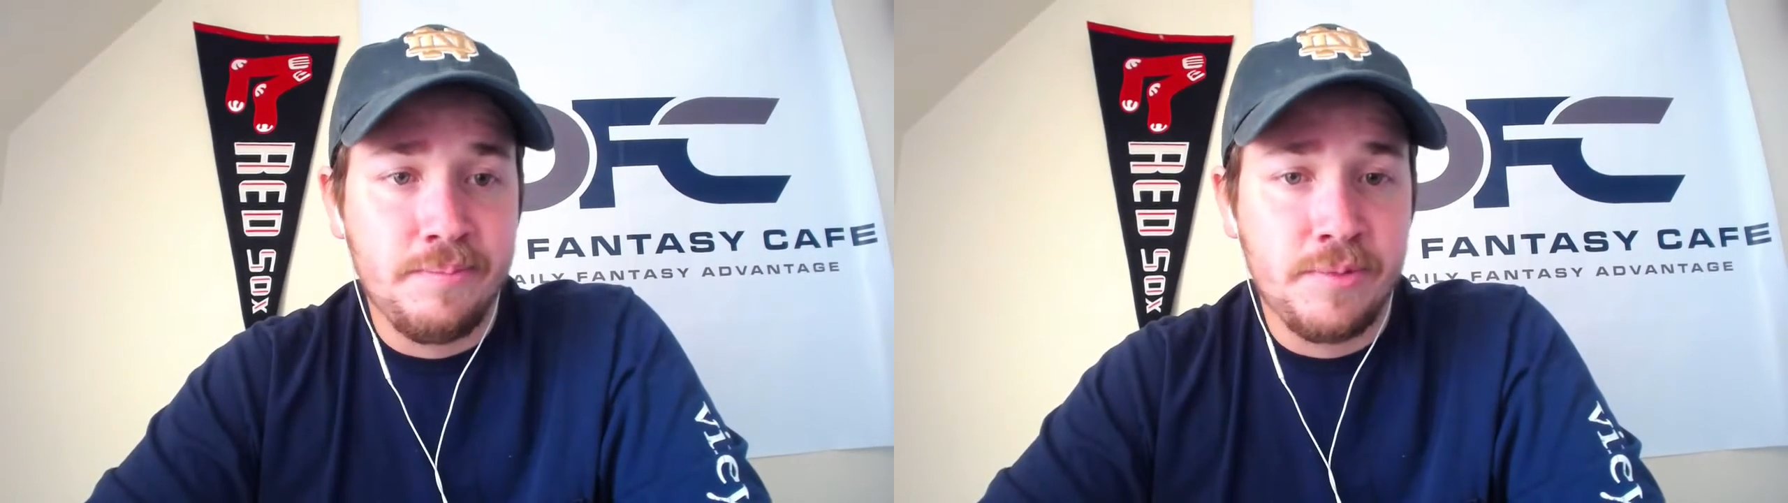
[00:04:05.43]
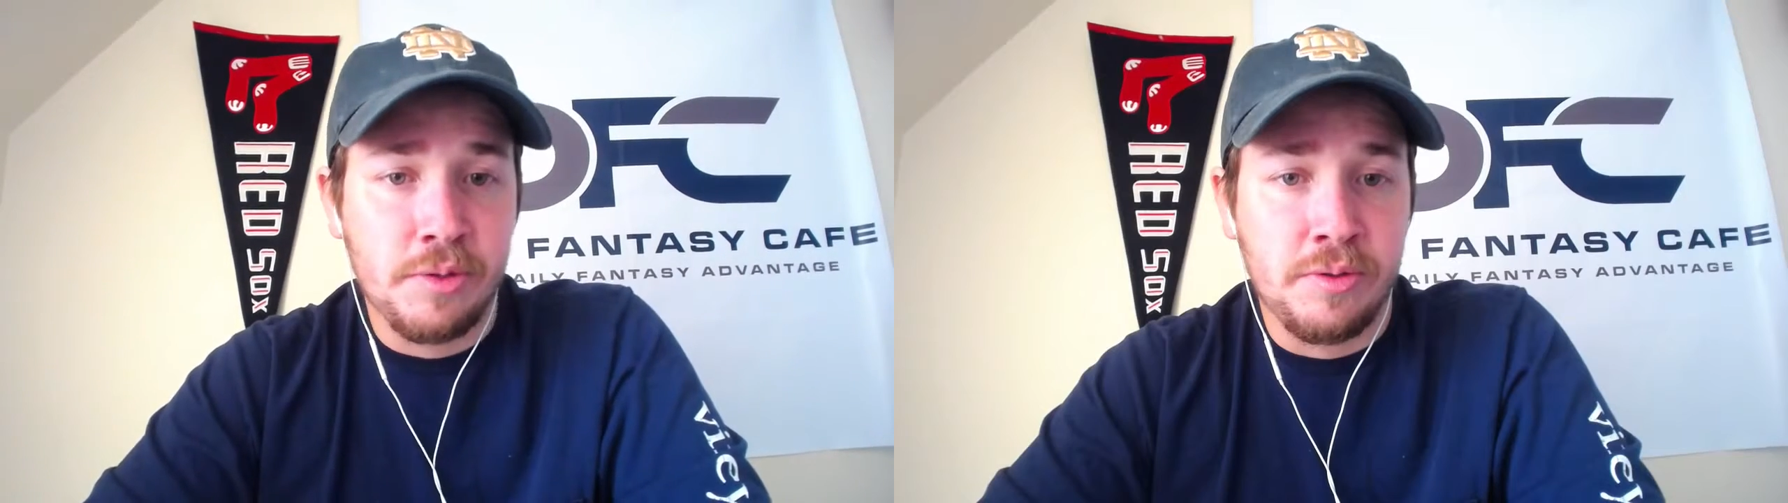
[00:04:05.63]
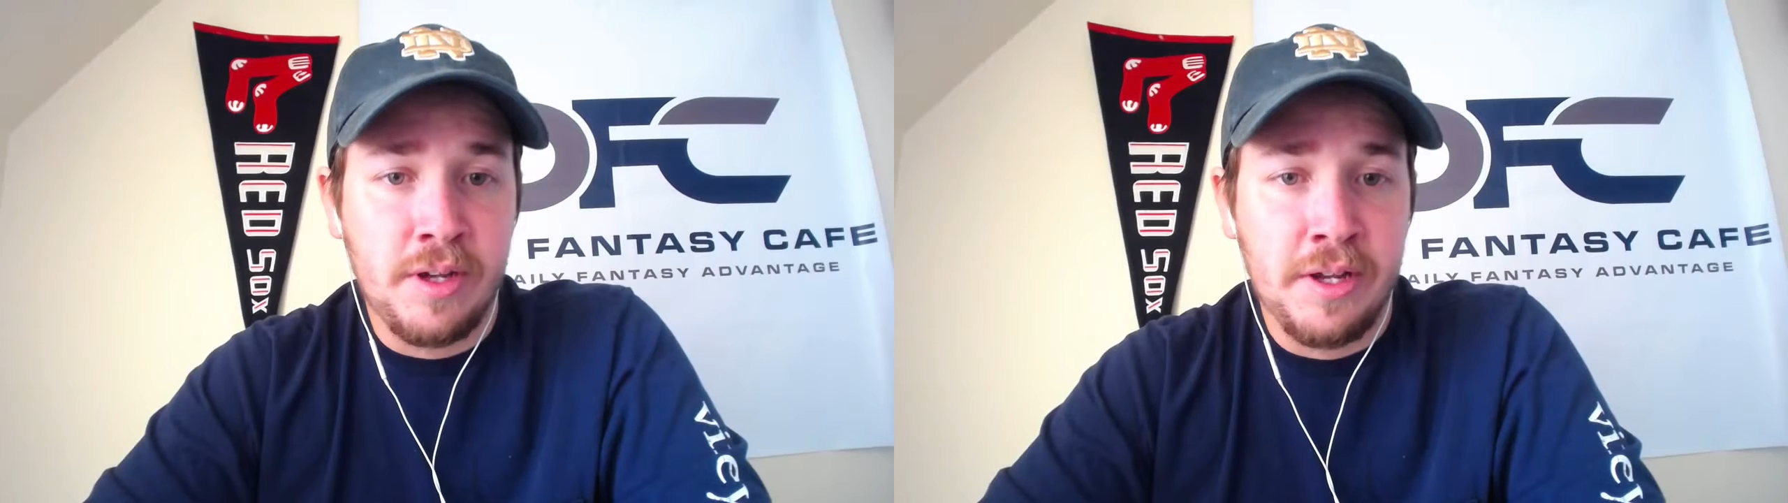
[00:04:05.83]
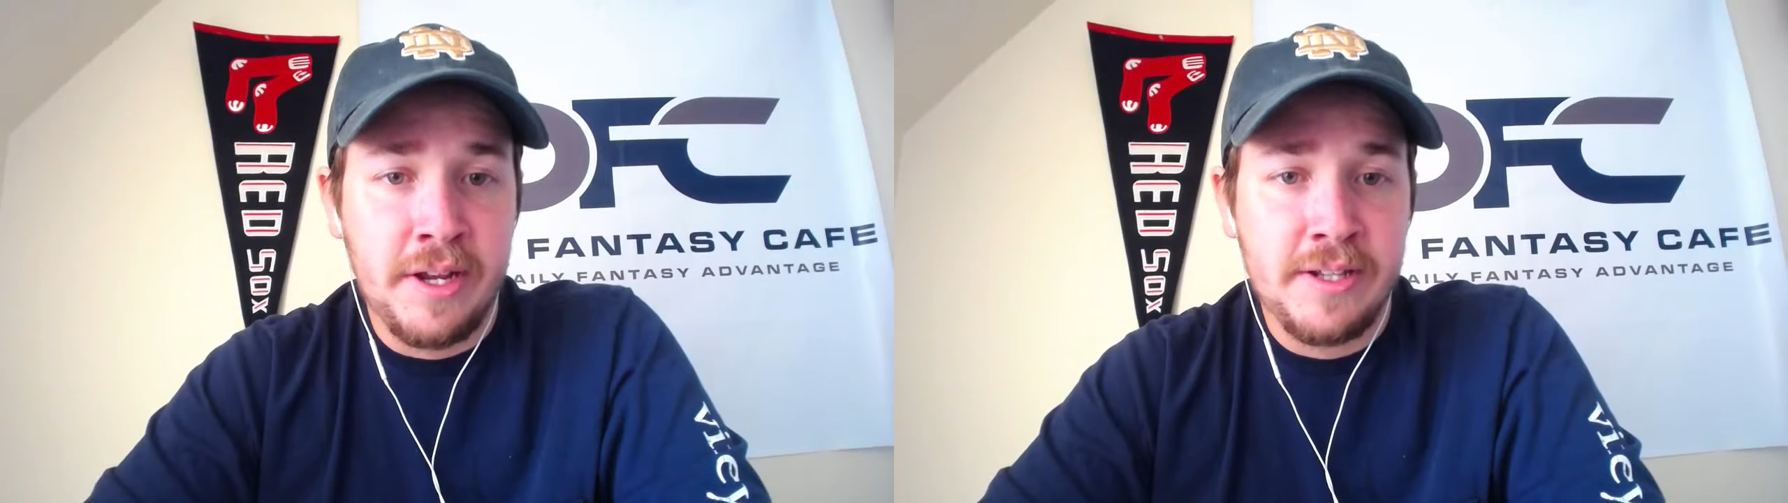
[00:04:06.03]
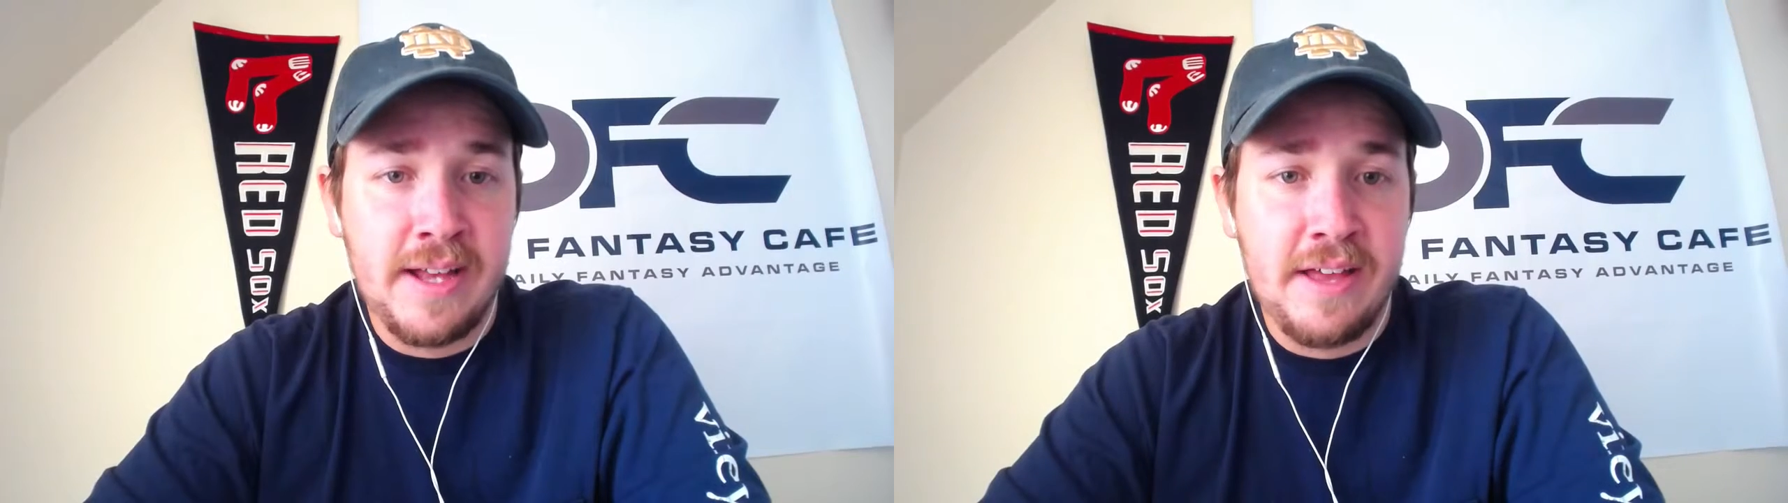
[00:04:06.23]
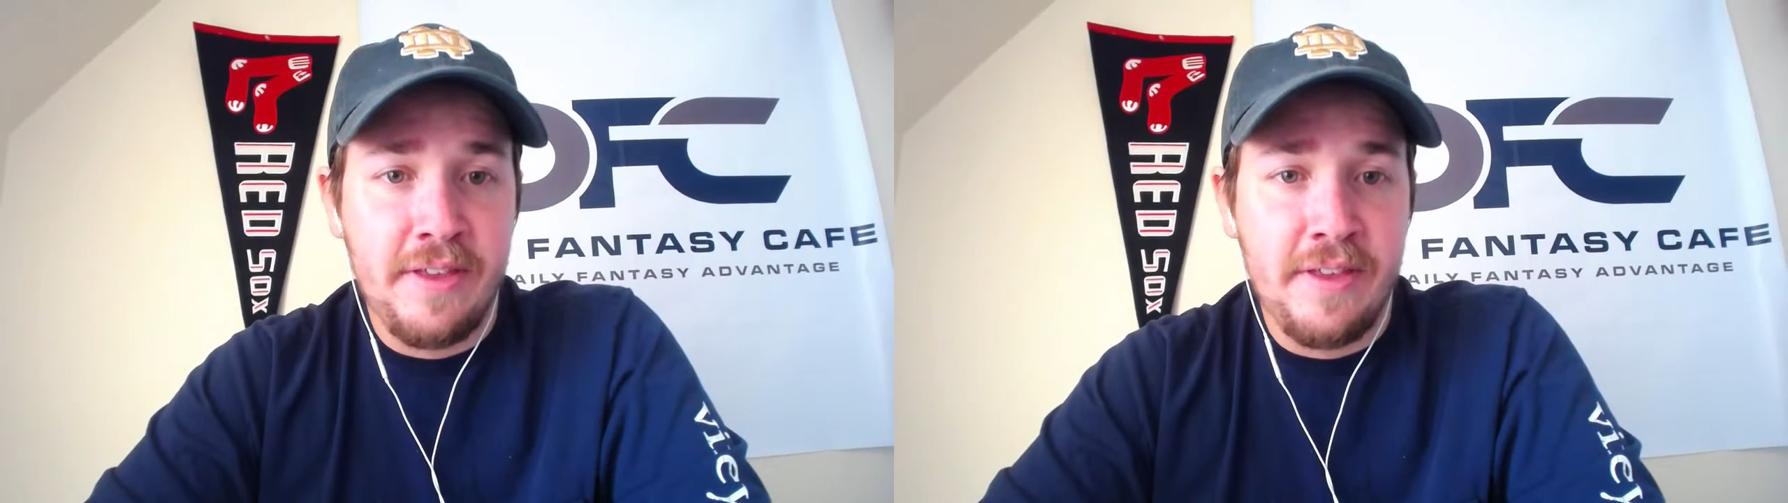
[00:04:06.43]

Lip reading: So a nice ad